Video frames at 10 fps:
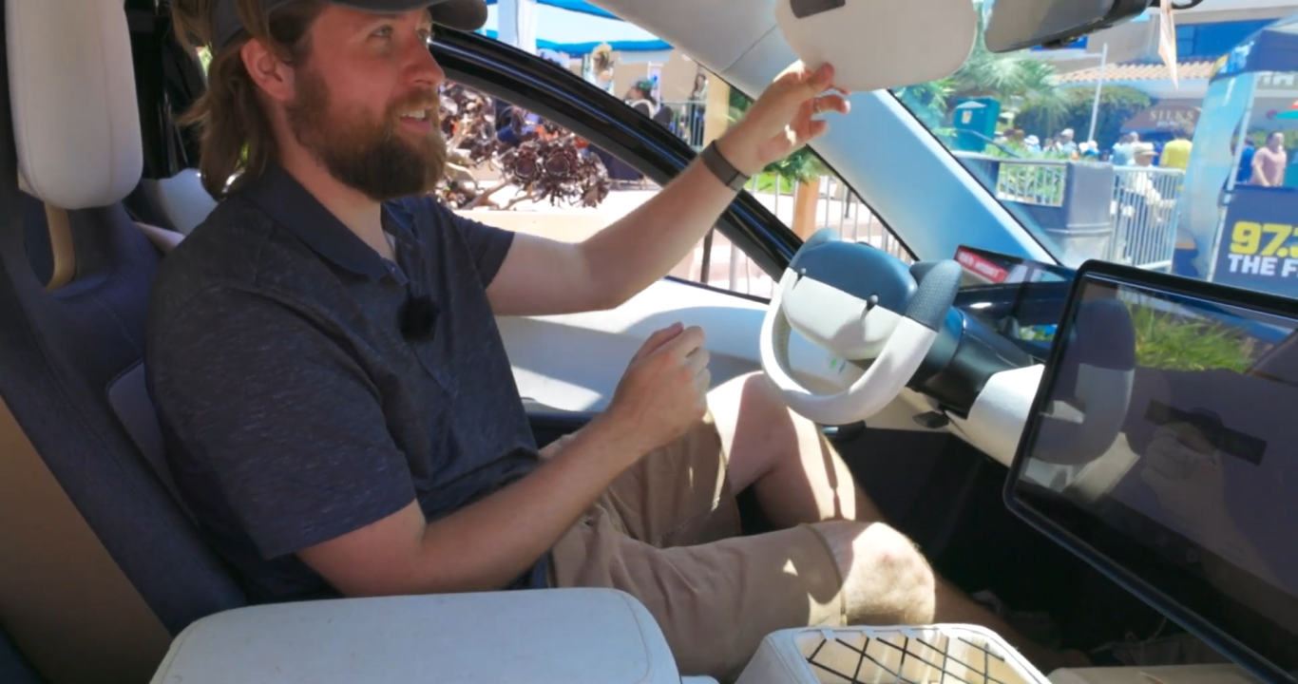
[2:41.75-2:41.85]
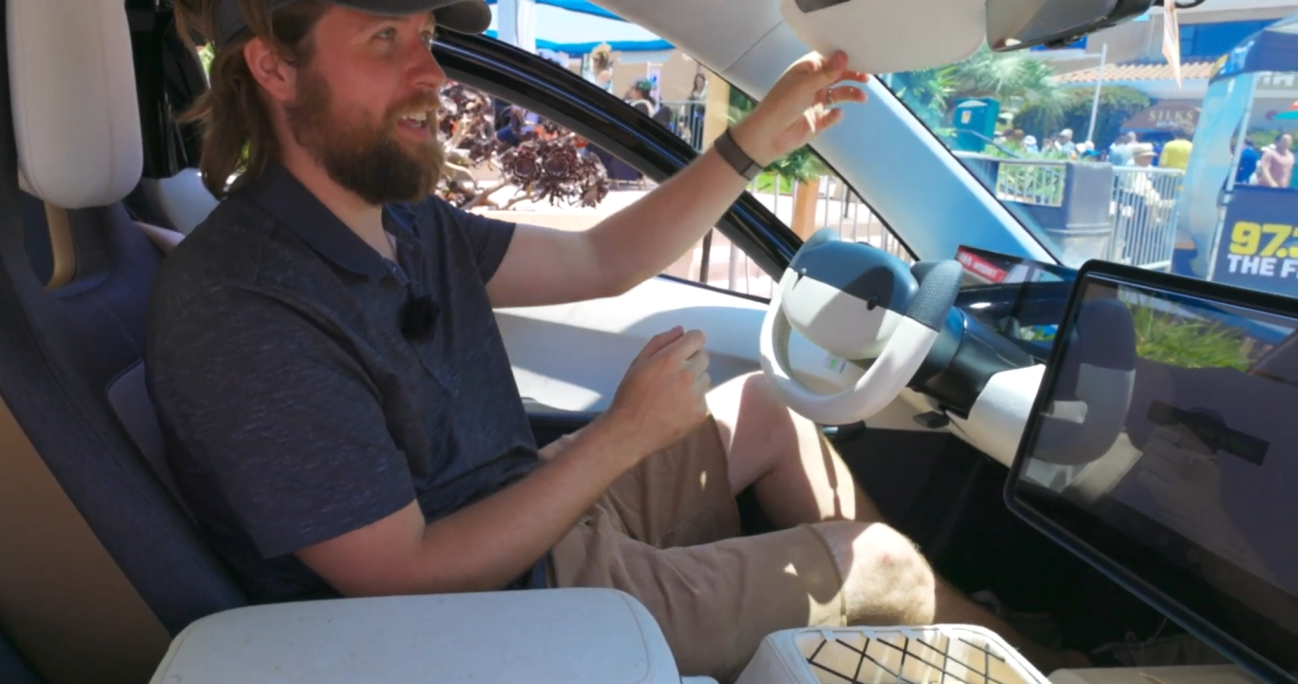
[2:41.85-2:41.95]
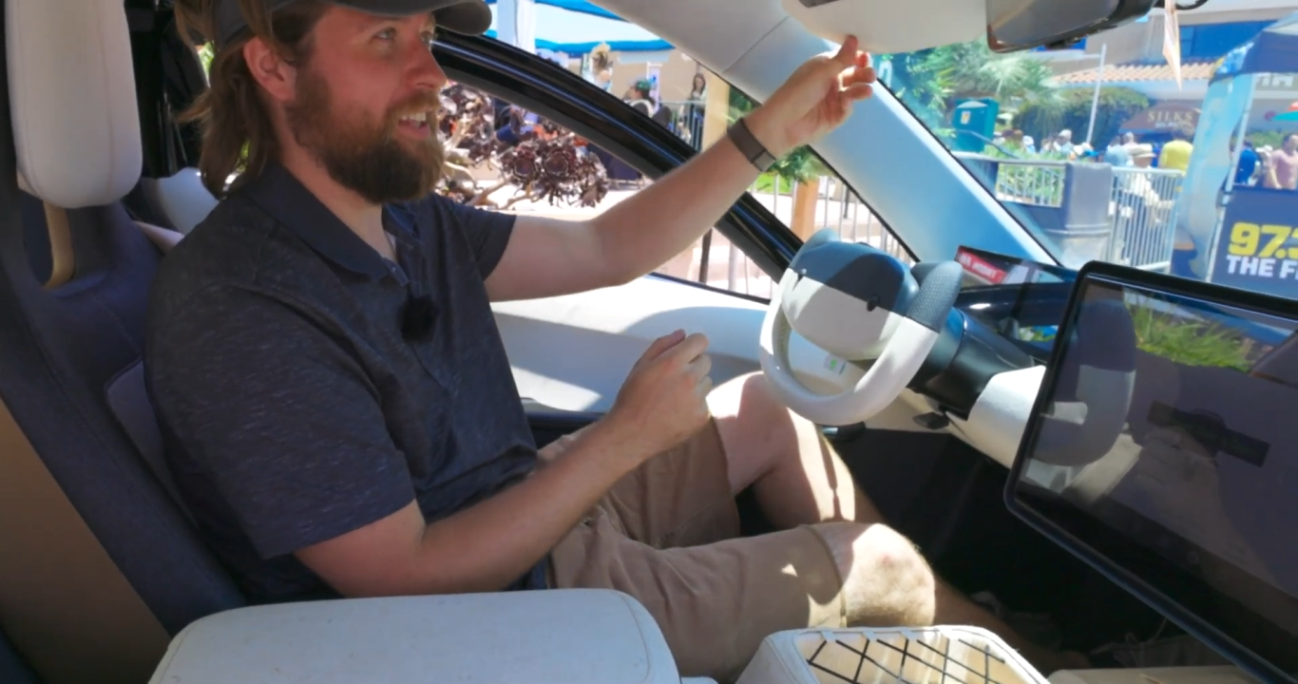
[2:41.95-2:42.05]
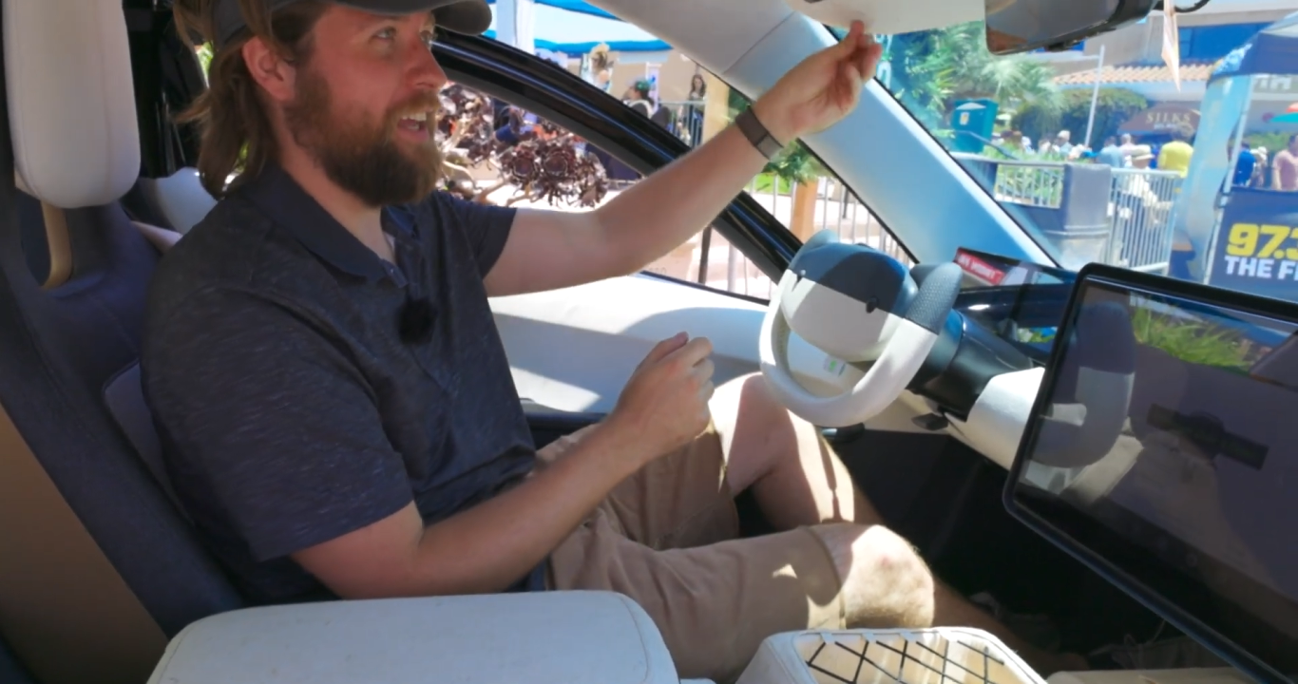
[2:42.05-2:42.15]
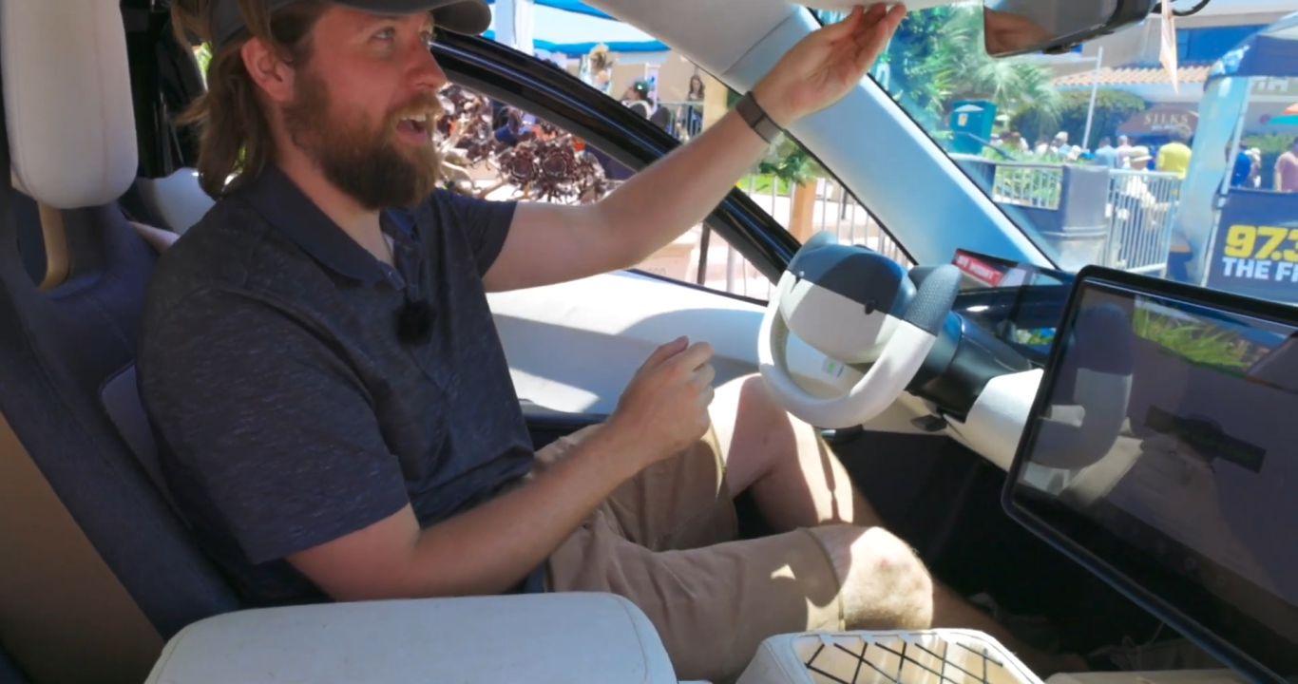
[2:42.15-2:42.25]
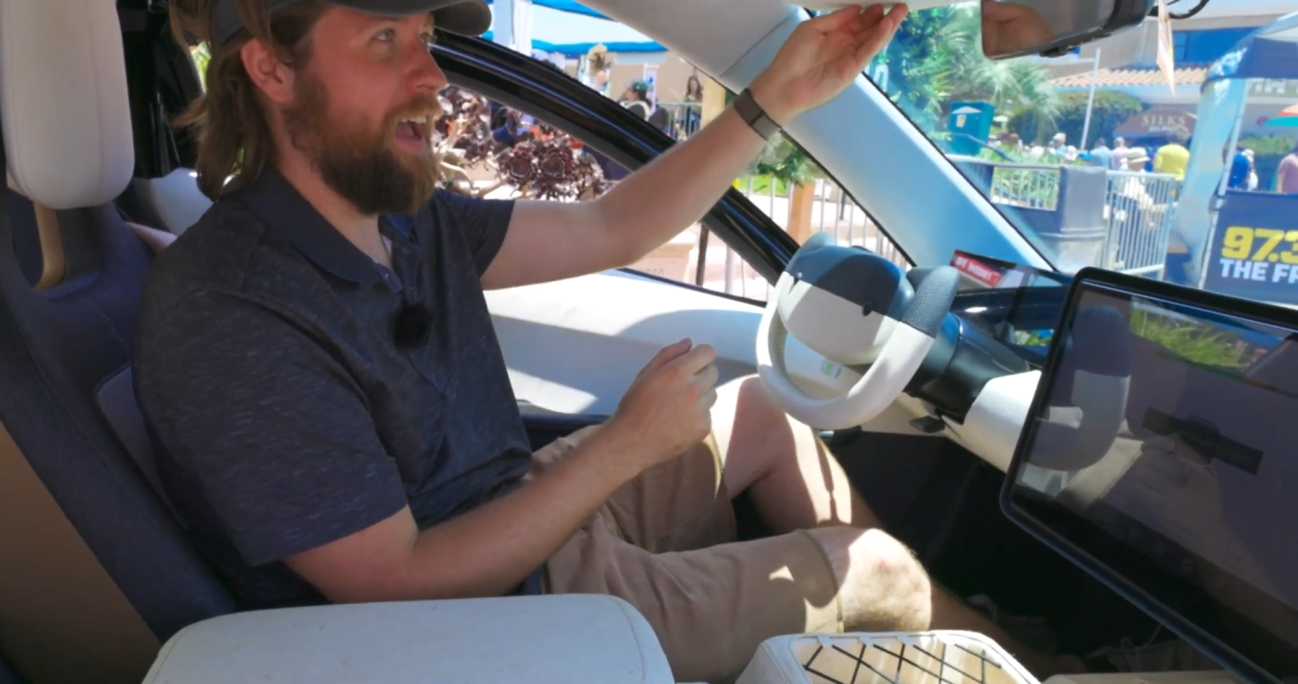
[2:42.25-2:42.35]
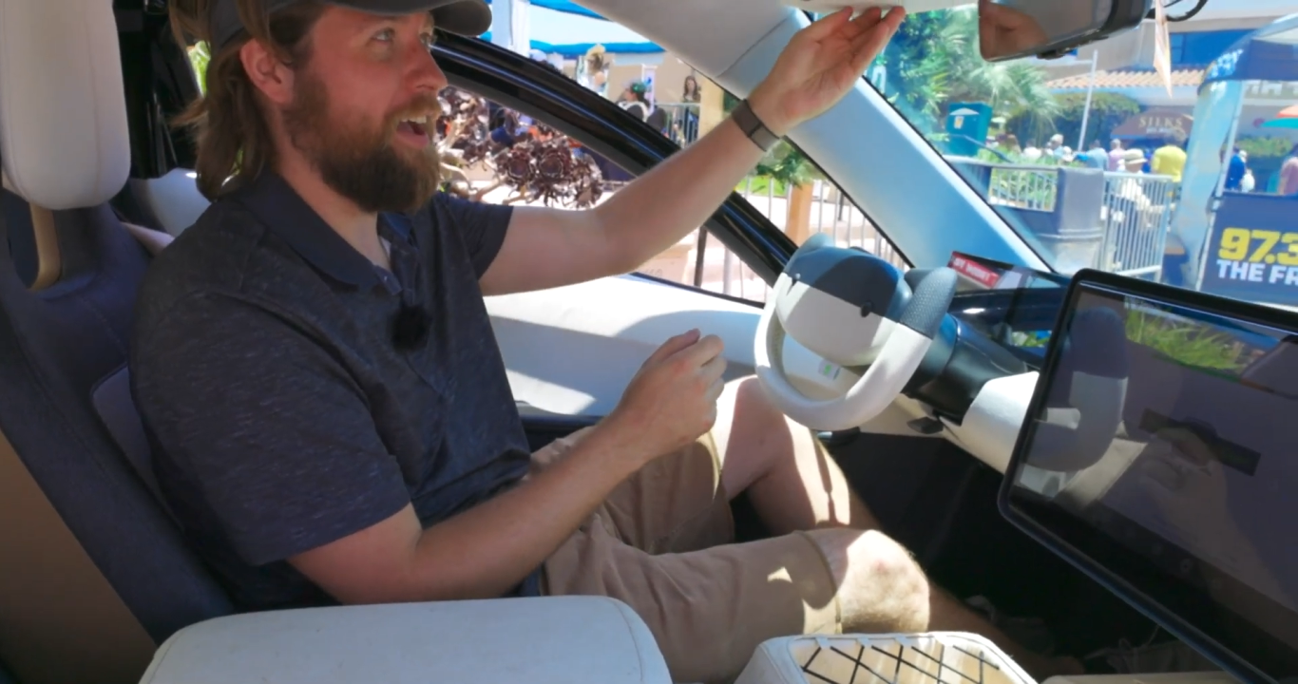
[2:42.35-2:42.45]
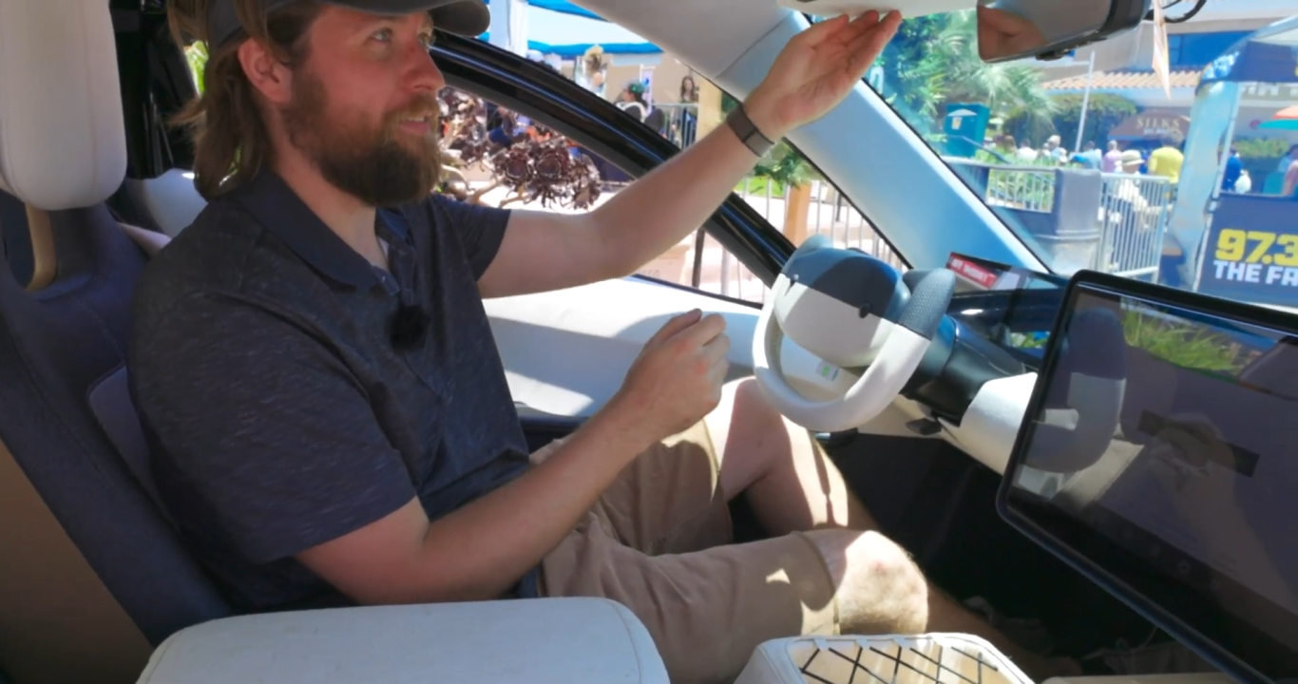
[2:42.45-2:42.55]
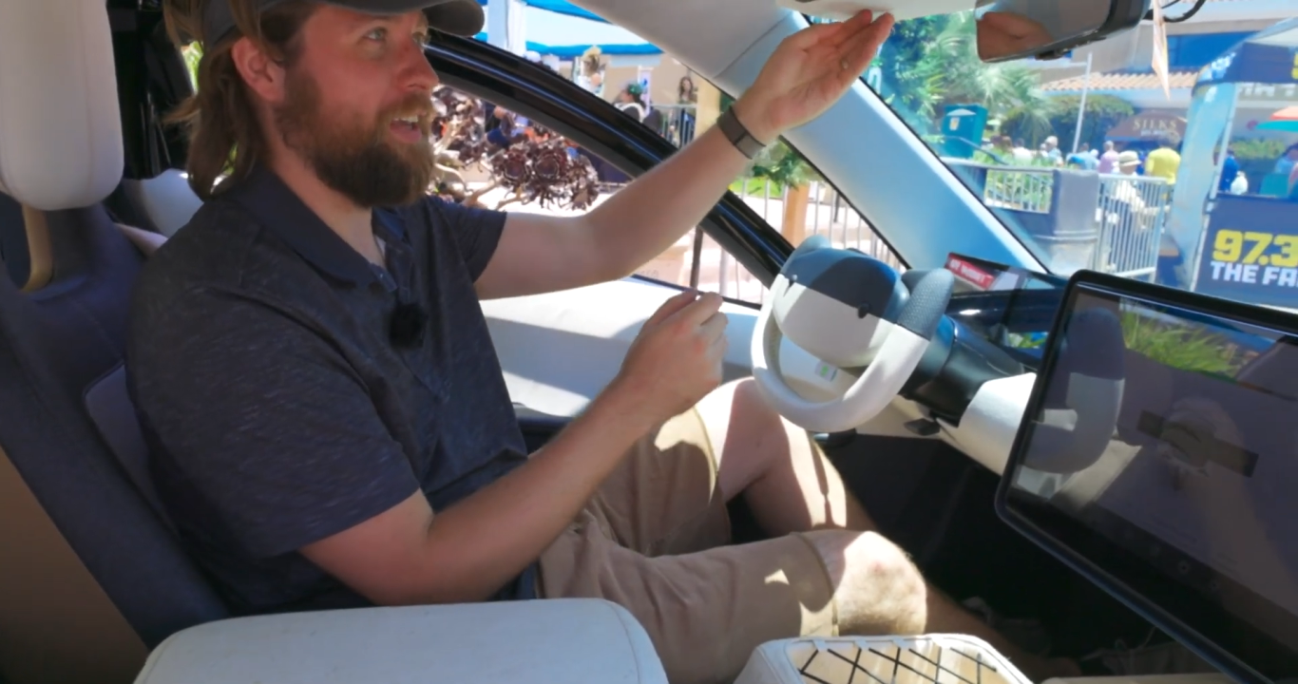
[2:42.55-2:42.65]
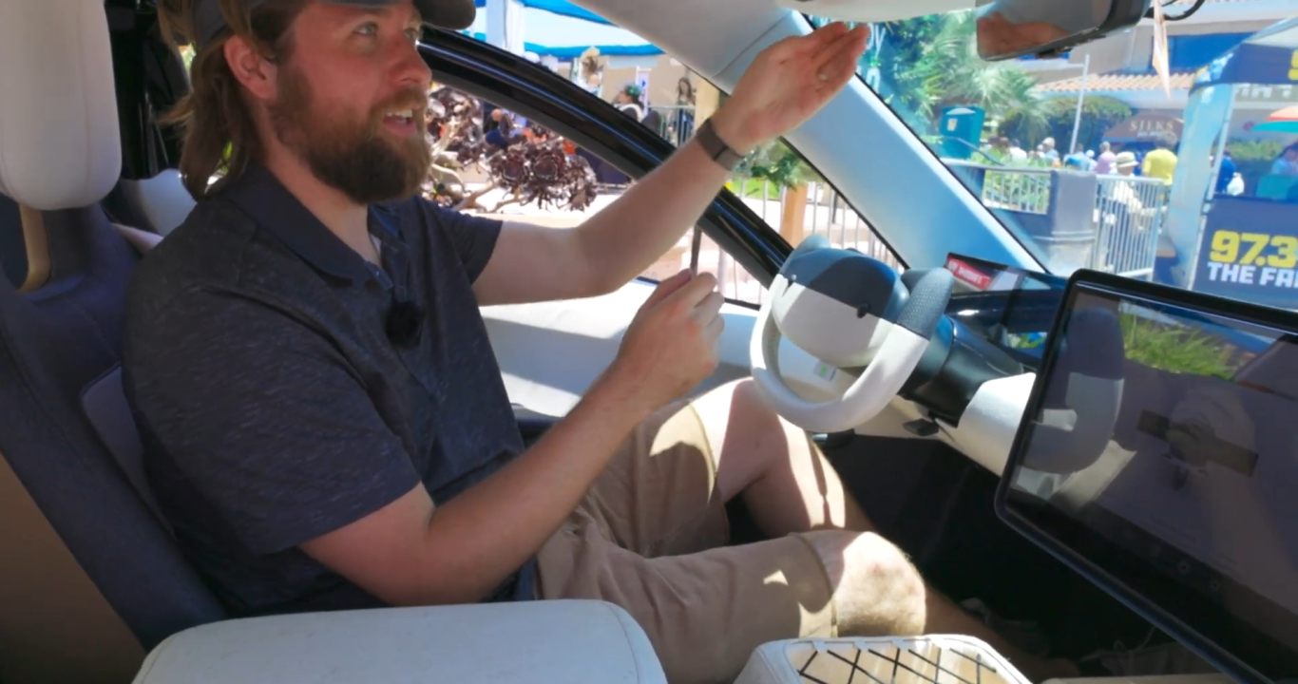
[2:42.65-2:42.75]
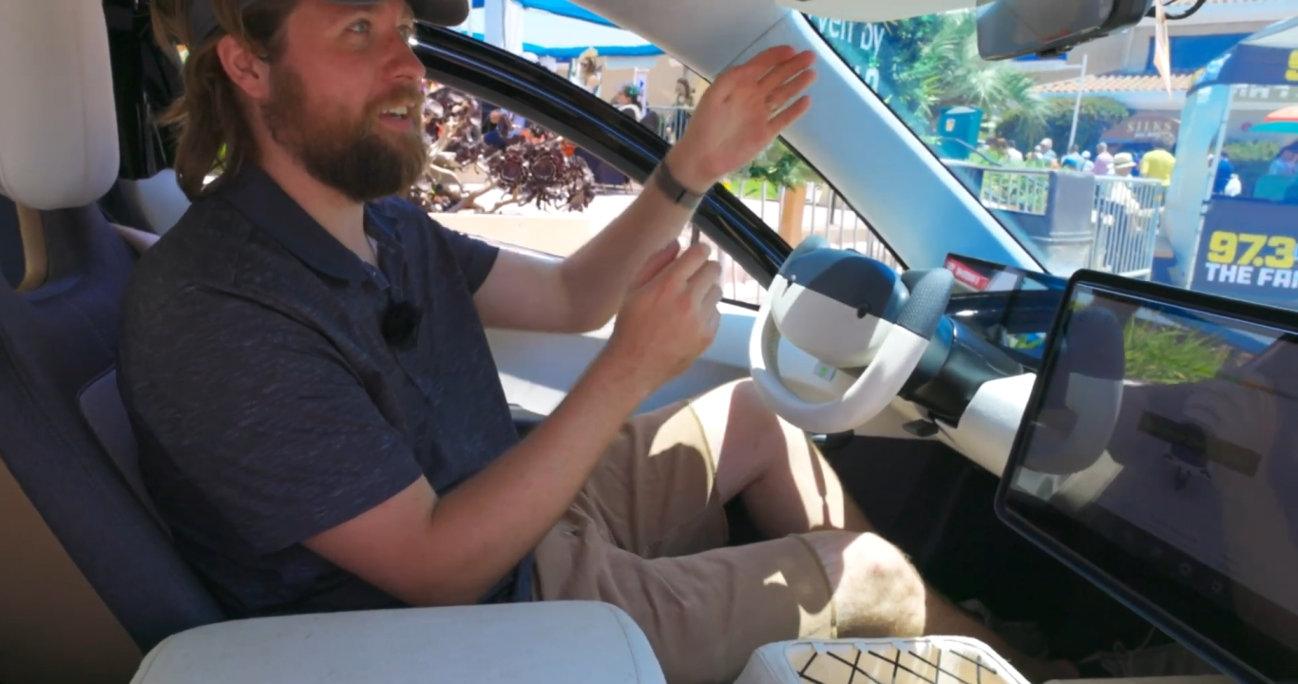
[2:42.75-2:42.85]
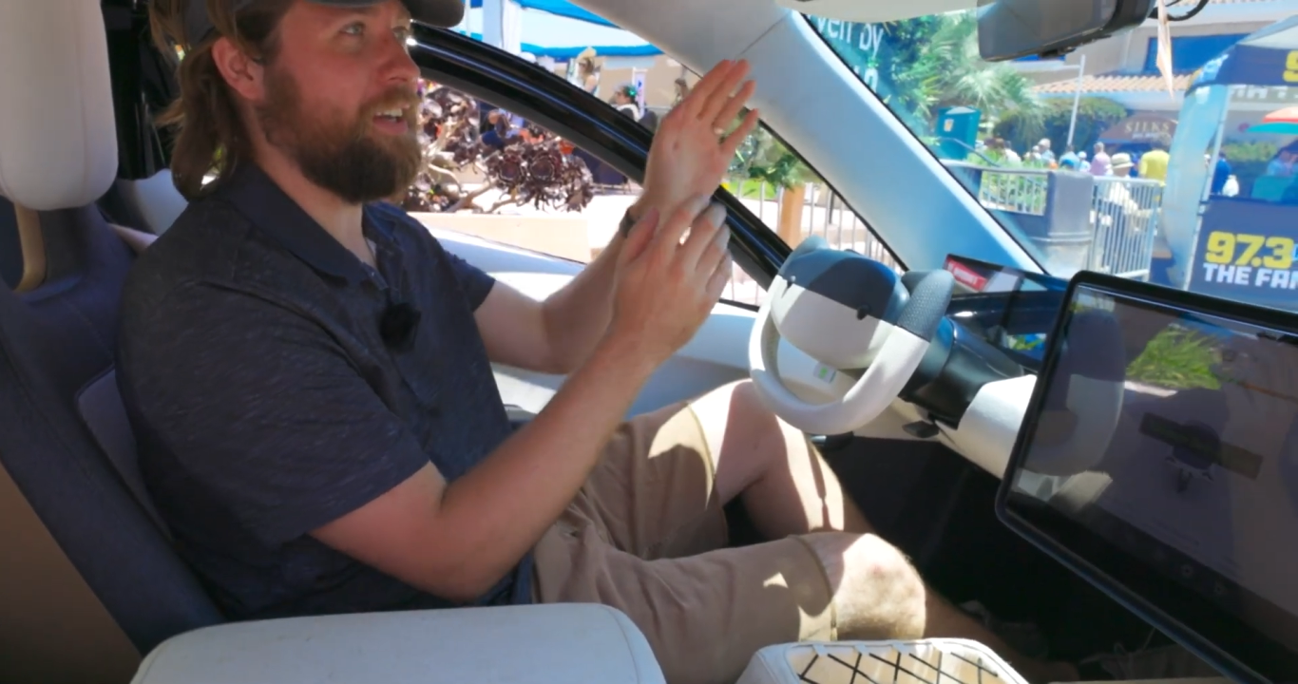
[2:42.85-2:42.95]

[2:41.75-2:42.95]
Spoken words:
that they have in